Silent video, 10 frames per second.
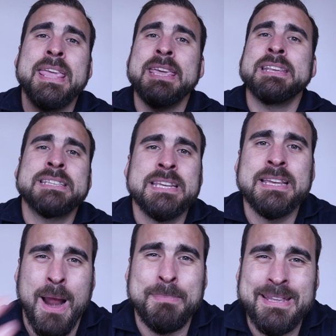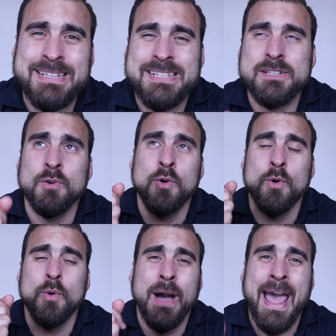eat rabbits
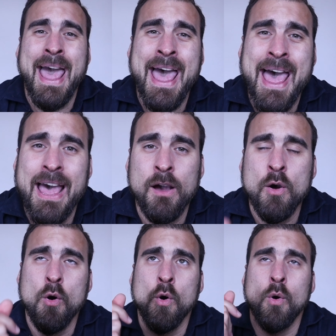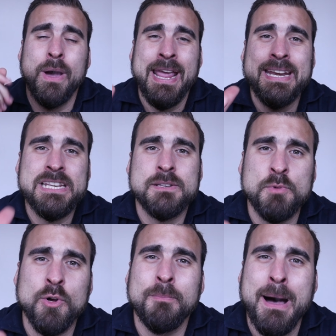or hare or any
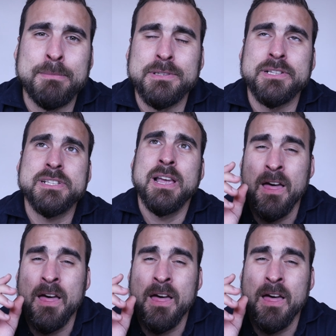small mammals,